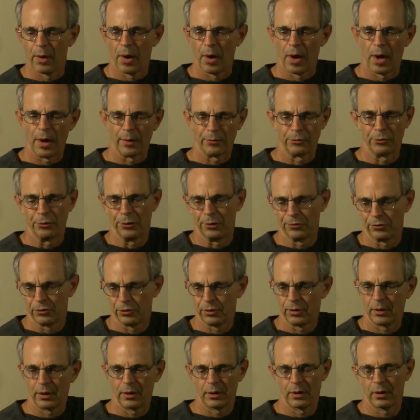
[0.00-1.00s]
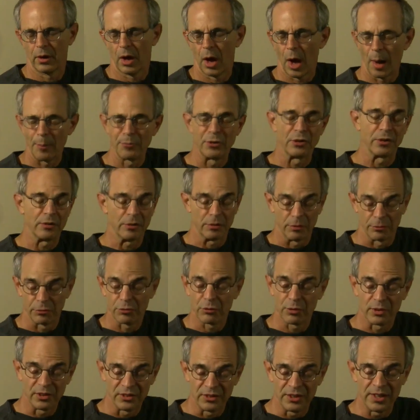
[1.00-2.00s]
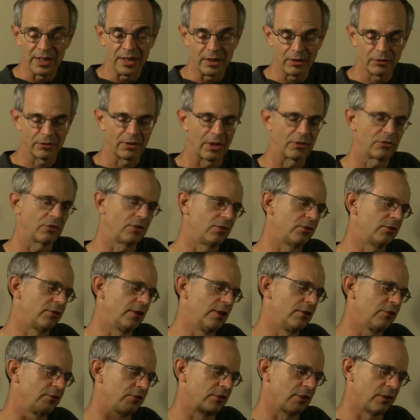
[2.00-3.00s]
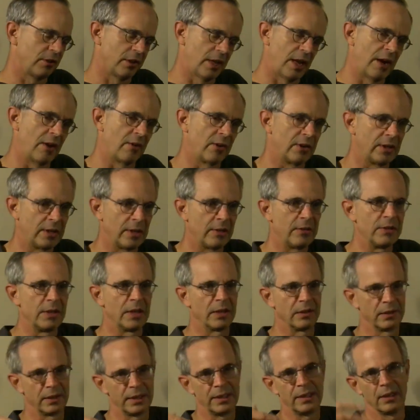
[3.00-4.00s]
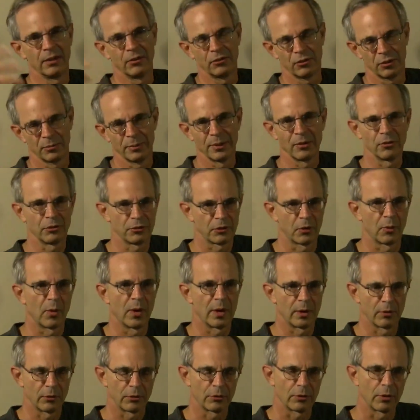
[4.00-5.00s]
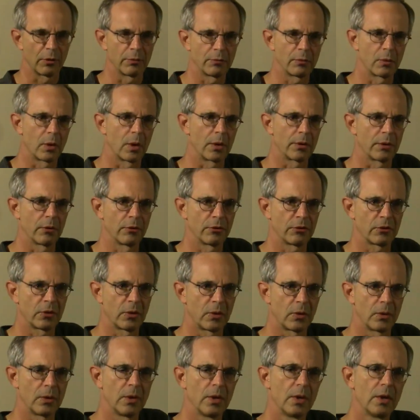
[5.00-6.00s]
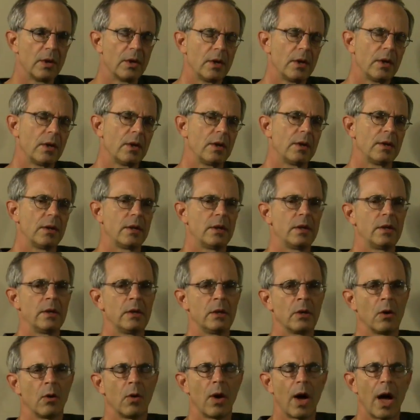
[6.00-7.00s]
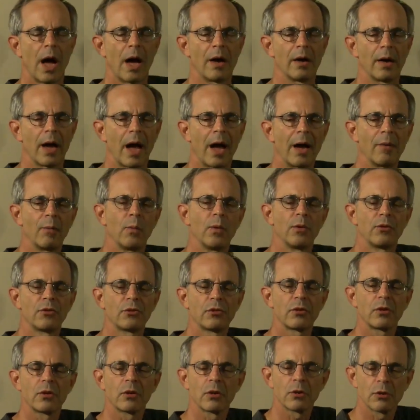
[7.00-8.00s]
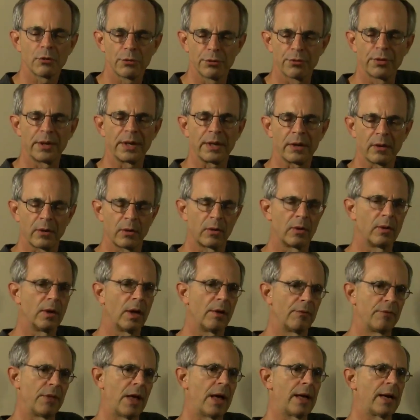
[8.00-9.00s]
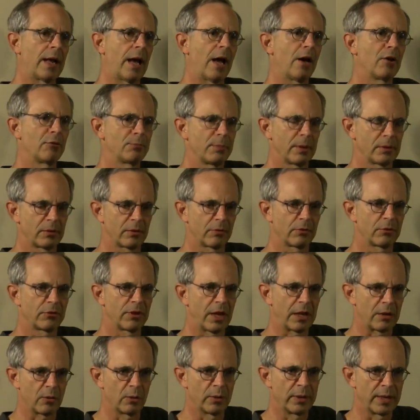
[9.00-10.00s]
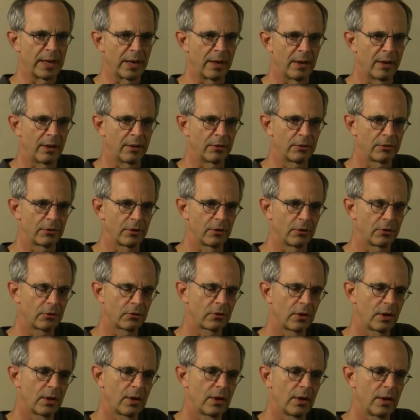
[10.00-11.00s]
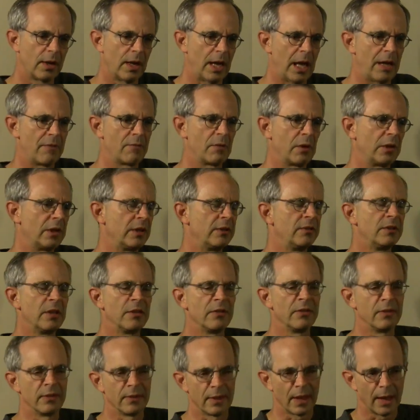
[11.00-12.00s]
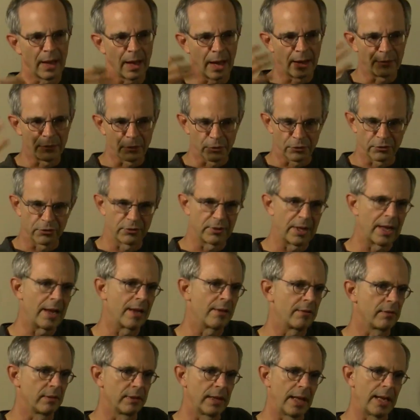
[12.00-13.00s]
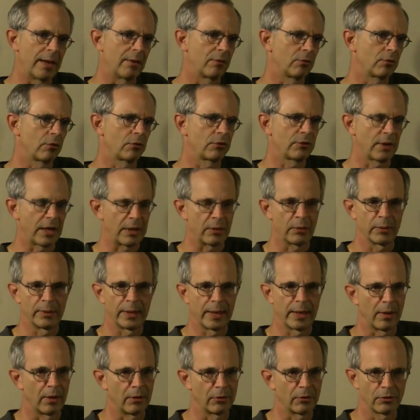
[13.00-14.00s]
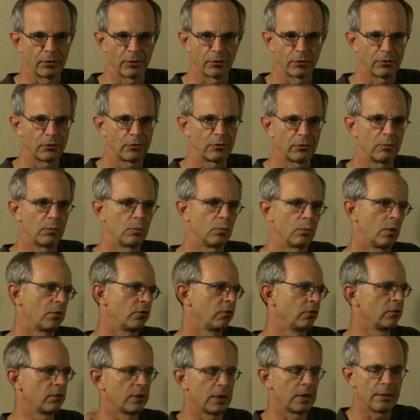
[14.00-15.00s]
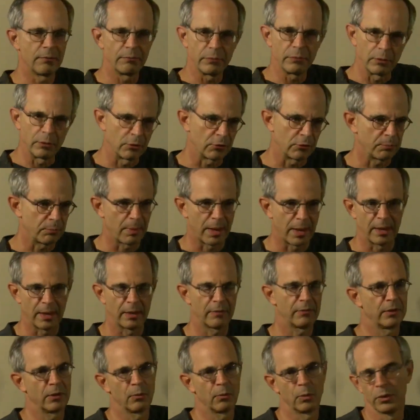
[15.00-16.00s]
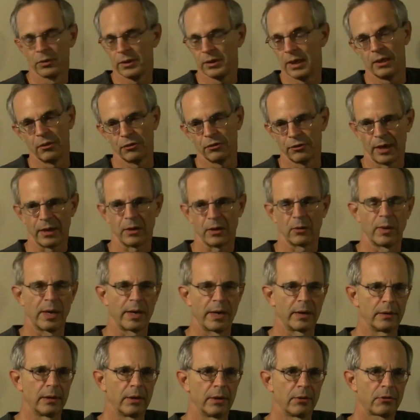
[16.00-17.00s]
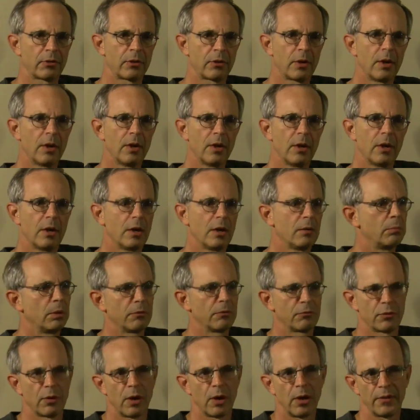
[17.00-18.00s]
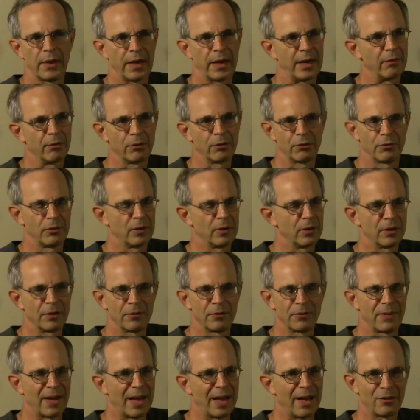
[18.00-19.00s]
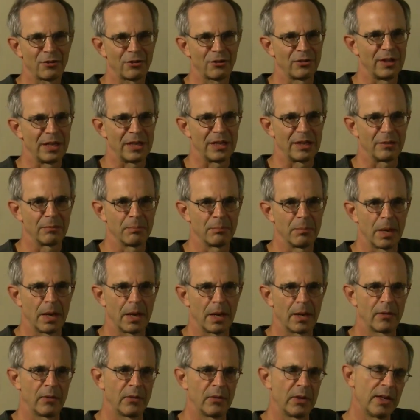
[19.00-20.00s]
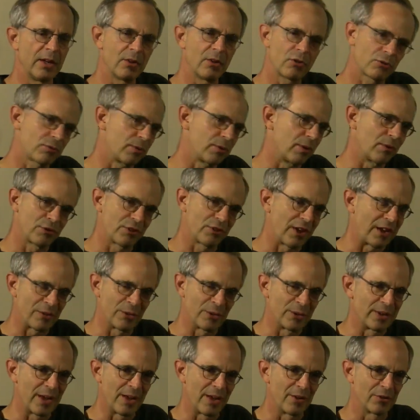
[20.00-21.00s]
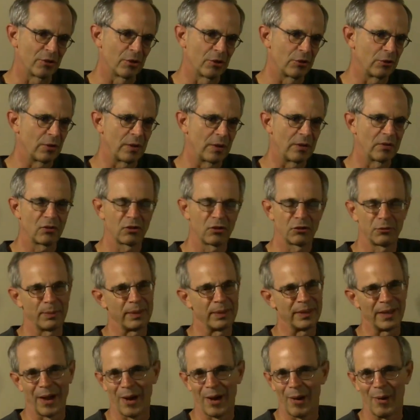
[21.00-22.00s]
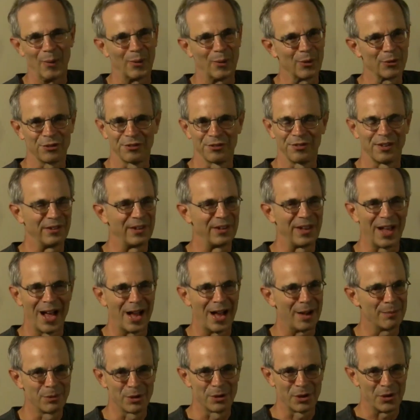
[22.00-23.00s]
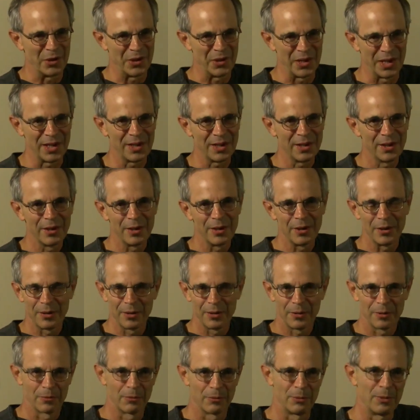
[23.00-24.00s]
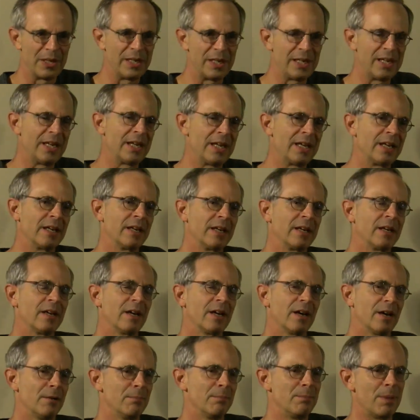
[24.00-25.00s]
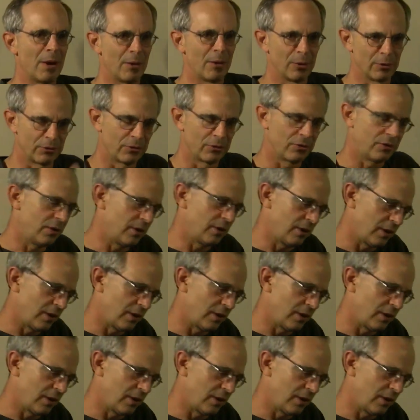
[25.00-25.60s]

object of critique, such as the insularity and the elitism and so on and so forth. And so, I was critical of that aspect of psychoanalysis, and really didn't understand the language of psychoanalysis, wasn't influenced by it. There weren't any psychoanalysts. But for all that, I was very fascinated by the history of psychoanalysis. I used to spend hours in the library reading about